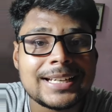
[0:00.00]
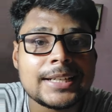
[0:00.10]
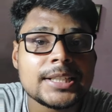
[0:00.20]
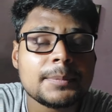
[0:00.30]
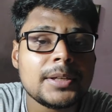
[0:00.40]

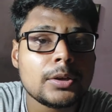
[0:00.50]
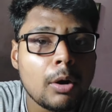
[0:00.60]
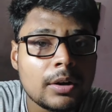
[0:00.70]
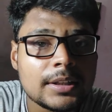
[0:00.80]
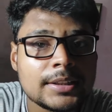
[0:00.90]
it has been
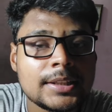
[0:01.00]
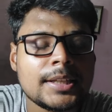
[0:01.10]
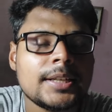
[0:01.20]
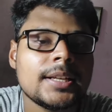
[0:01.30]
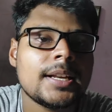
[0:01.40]
taught in the
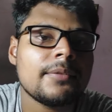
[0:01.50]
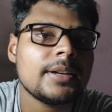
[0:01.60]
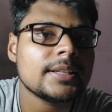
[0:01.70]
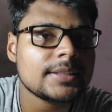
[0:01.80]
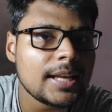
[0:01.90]
Indian
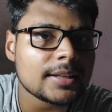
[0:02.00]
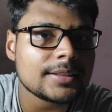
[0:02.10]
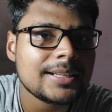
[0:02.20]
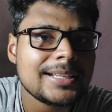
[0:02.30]
Evidence Act.